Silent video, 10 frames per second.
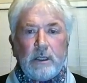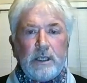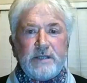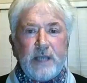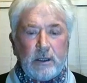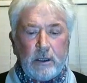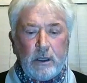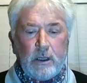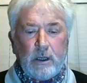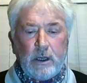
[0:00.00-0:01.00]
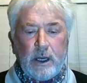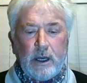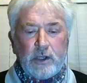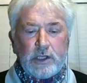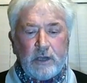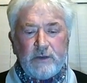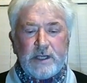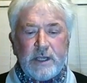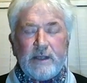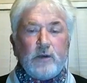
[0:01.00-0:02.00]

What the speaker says: is that the servicing